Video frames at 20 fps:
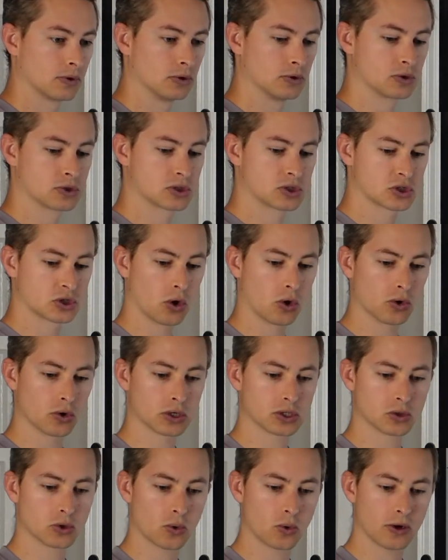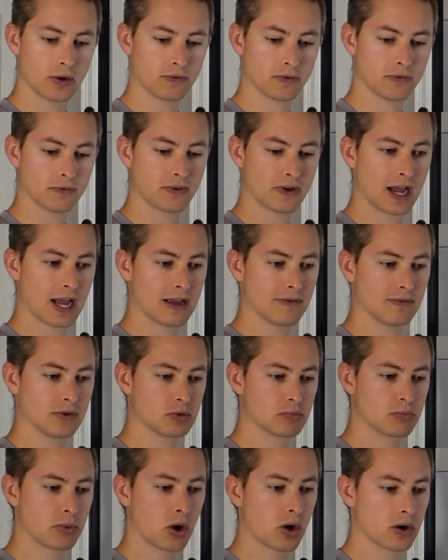You sold a toy for $5 and
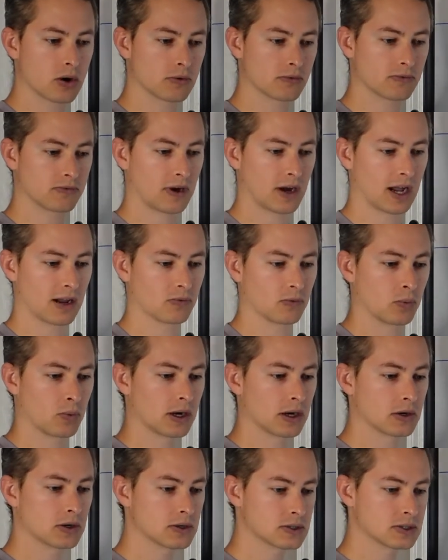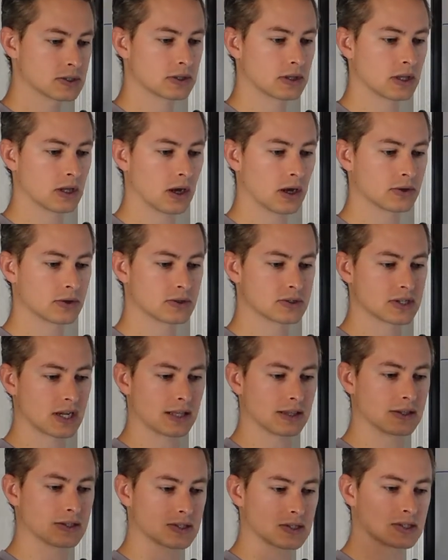you borrowed $5. Where's the other
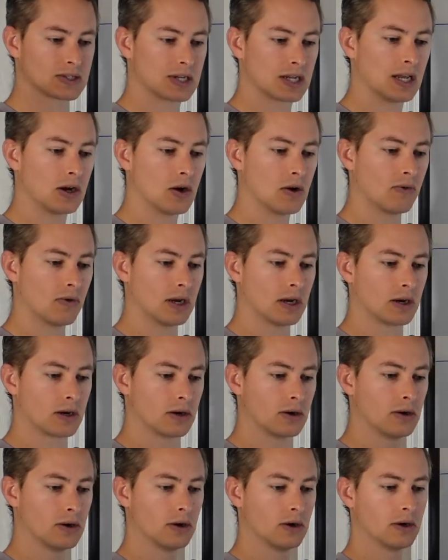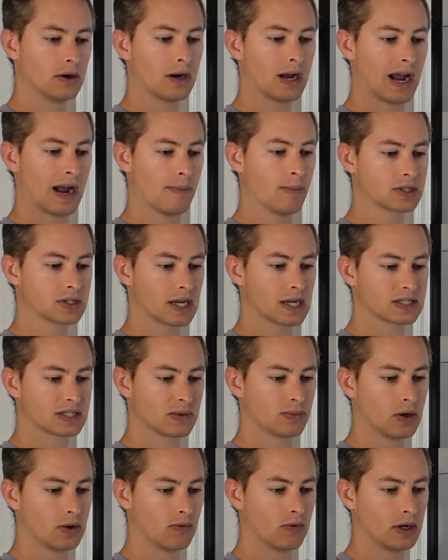side? This is 10 over here. How much has to
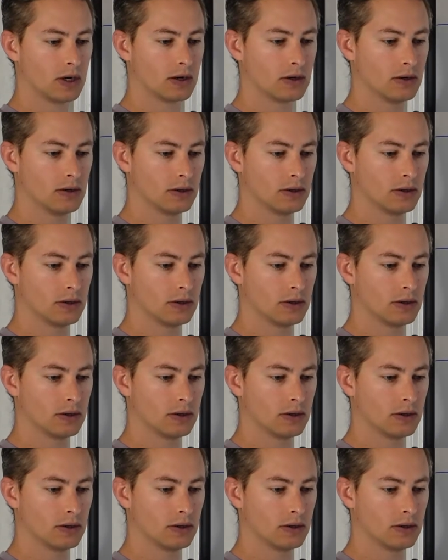be over here?